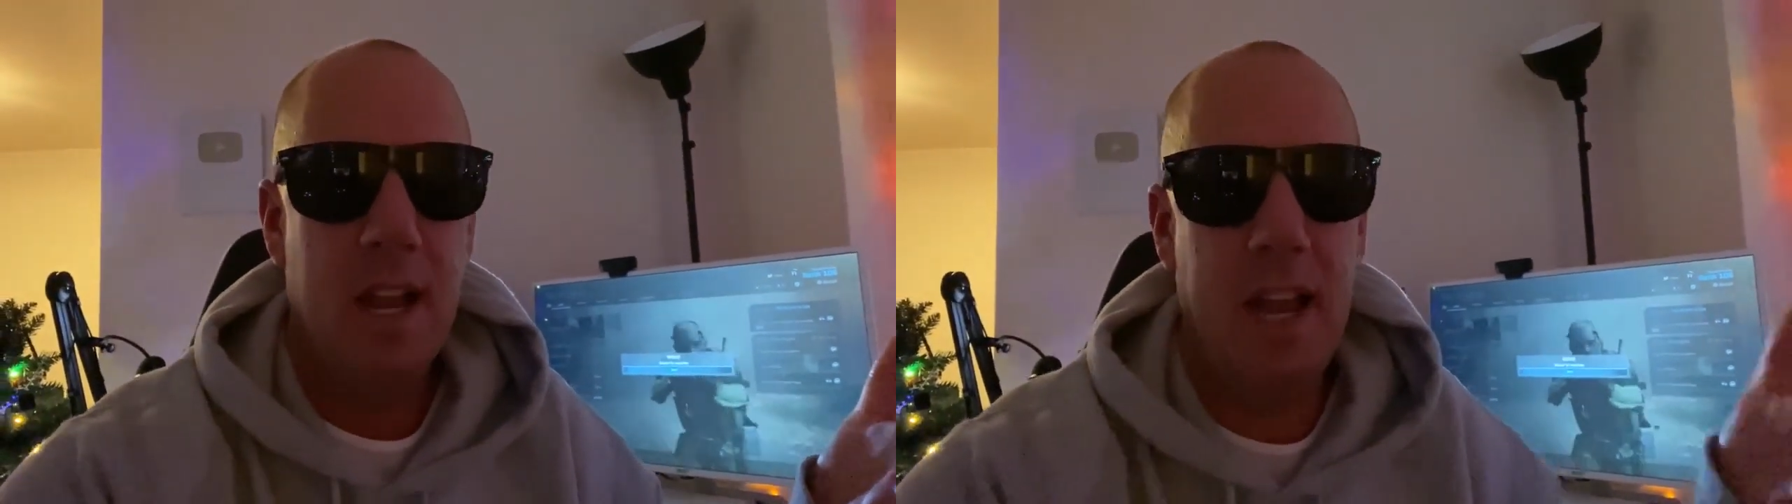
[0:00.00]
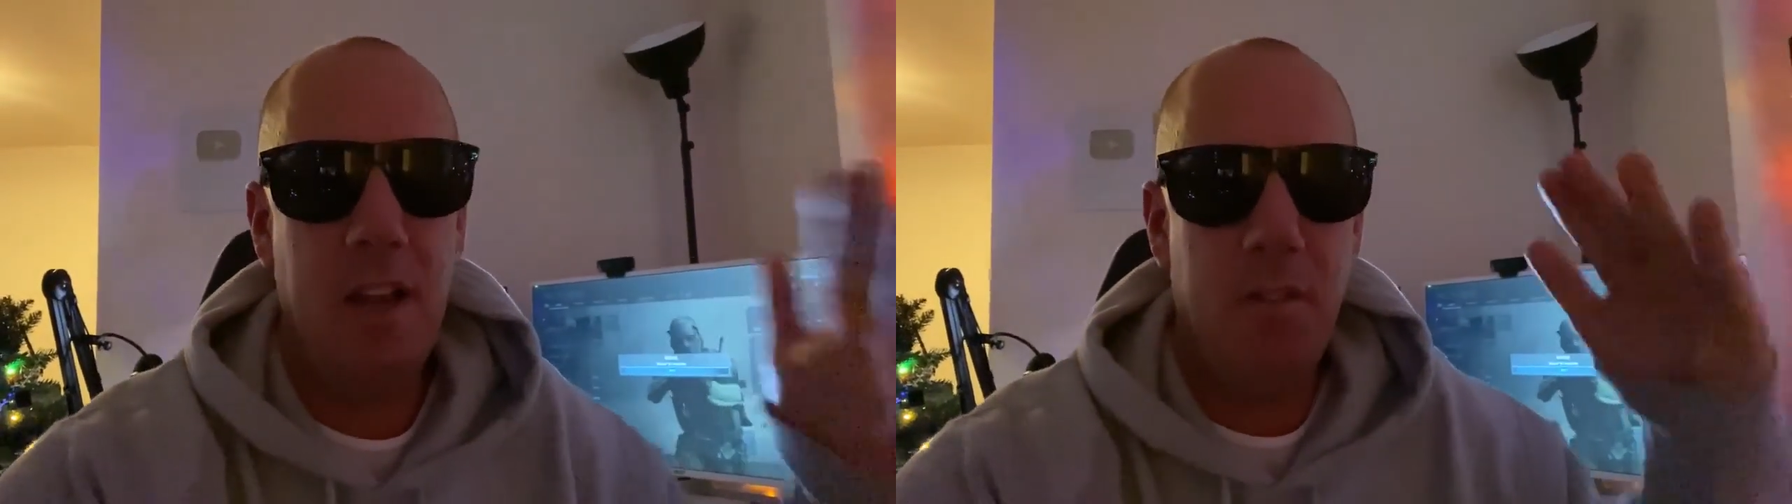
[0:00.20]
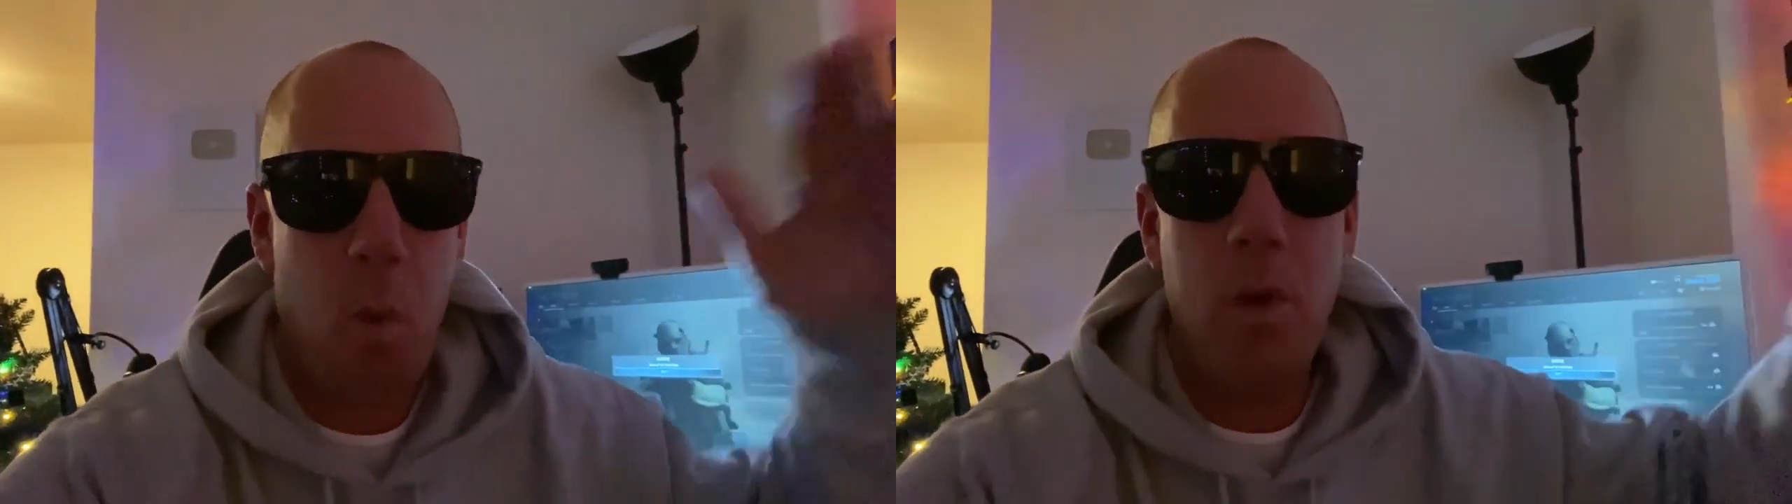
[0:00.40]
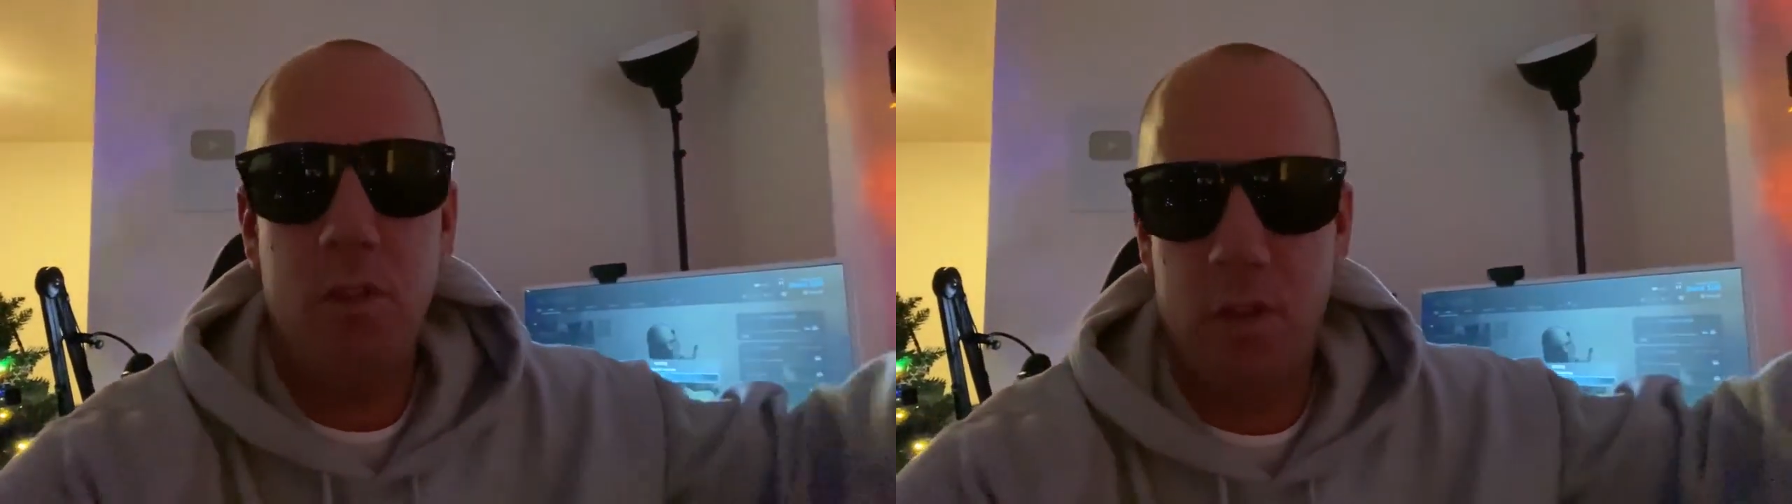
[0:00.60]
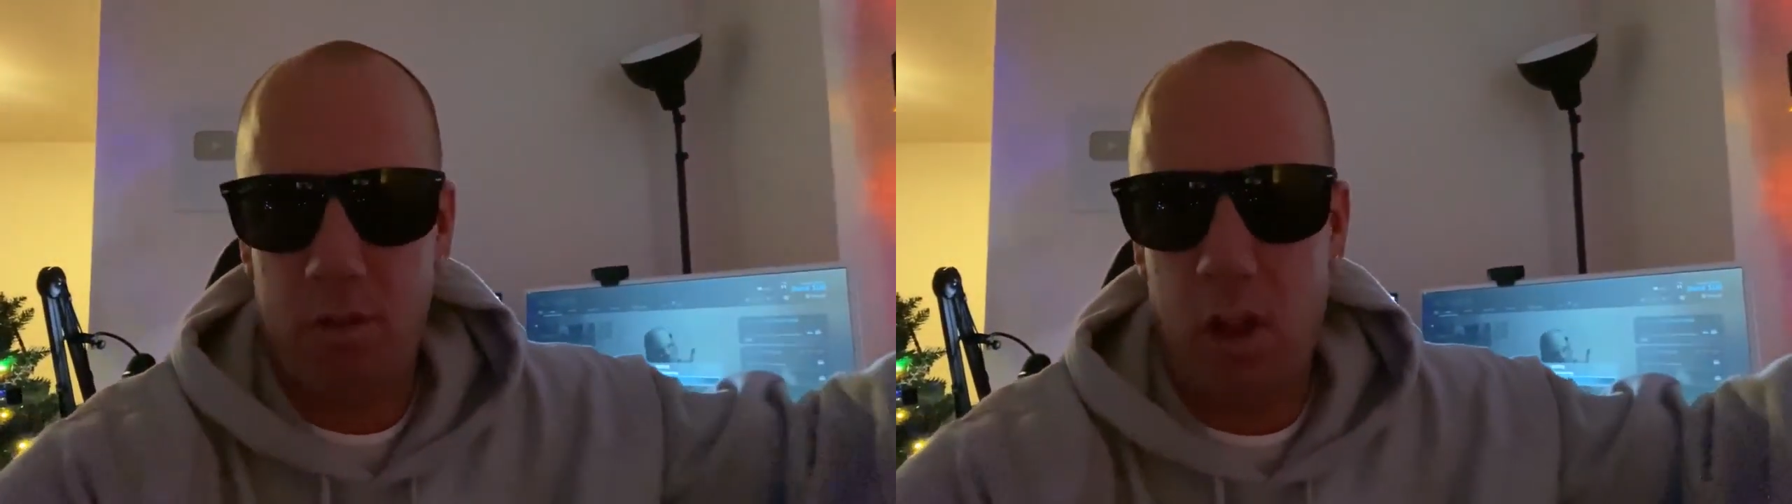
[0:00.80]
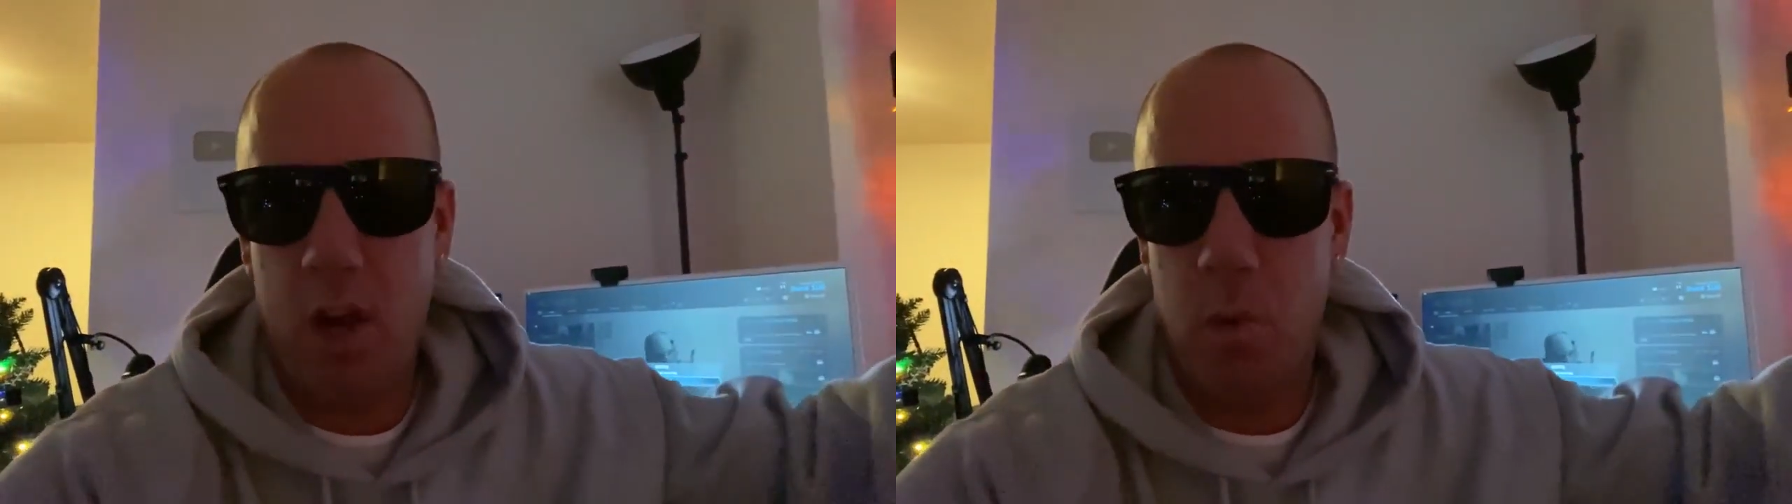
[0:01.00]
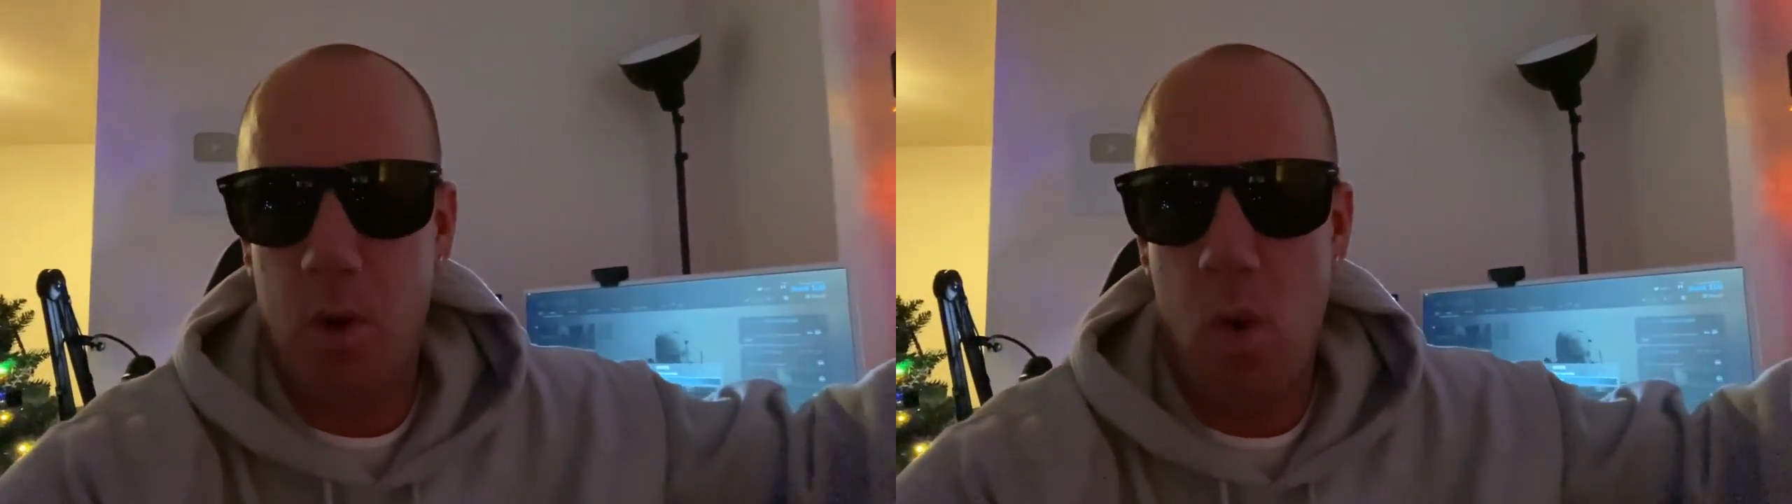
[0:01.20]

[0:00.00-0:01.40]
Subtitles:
Like, of course, there's a lot who are